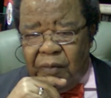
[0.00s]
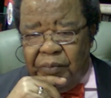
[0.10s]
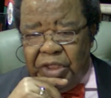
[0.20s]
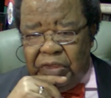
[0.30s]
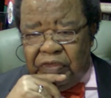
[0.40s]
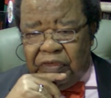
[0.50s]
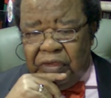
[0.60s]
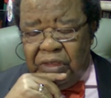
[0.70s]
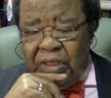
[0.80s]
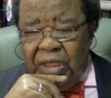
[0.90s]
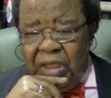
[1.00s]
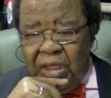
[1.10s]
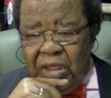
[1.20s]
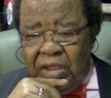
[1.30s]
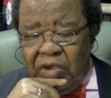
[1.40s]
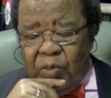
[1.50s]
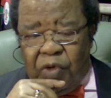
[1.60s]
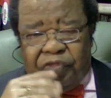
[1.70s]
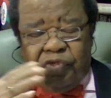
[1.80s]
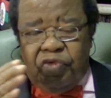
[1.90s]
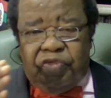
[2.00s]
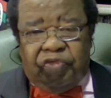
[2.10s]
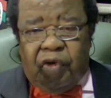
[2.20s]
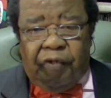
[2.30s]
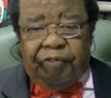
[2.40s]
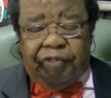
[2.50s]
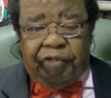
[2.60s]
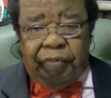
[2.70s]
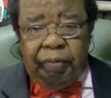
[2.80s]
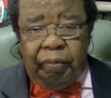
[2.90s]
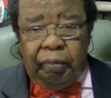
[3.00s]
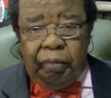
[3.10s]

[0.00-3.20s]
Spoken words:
Committee, he was too soft